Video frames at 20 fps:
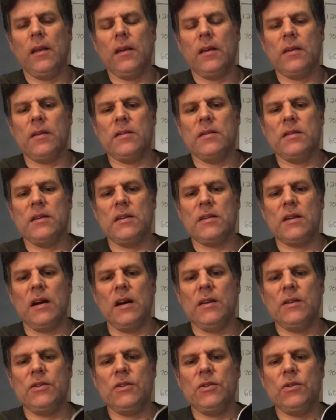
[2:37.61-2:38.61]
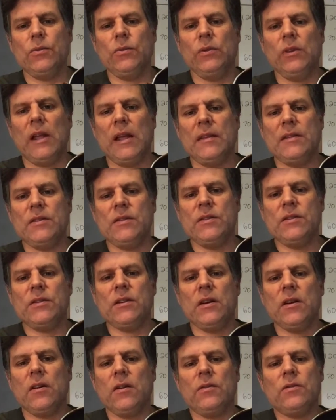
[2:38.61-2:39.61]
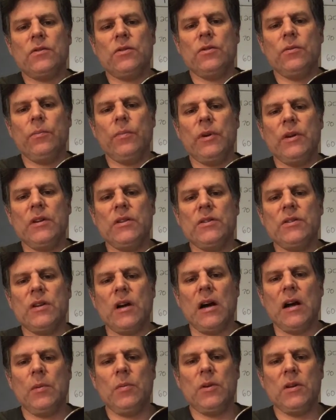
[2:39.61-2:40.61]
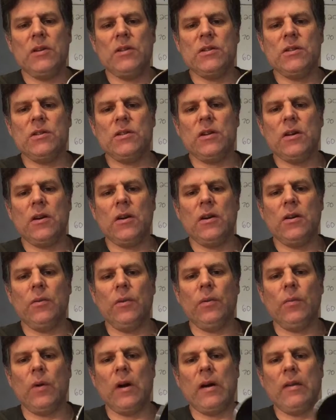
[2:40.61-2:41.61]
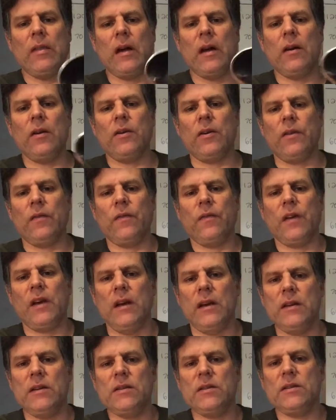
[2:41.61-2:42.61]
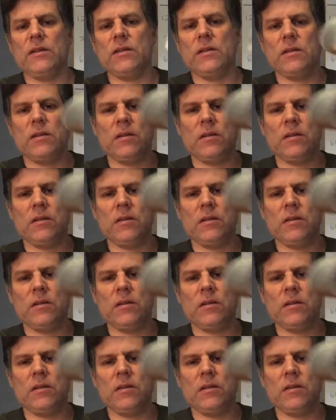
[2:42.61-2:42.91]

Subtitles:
see, it's got two lenses here, two eyepieces here. You would wear that on your face,